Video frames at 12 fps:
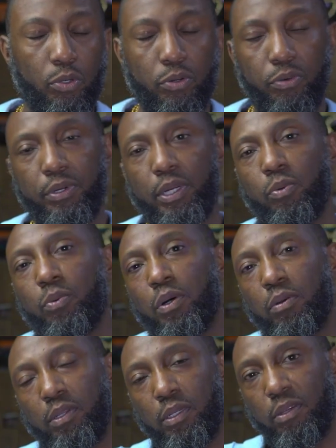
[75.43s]
create
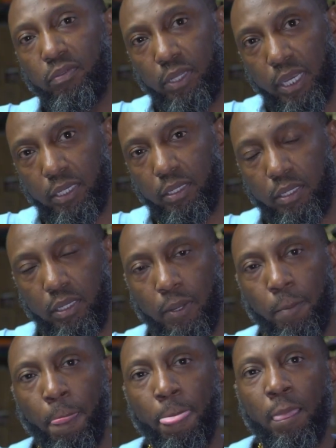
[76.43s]
wealth and leave legacy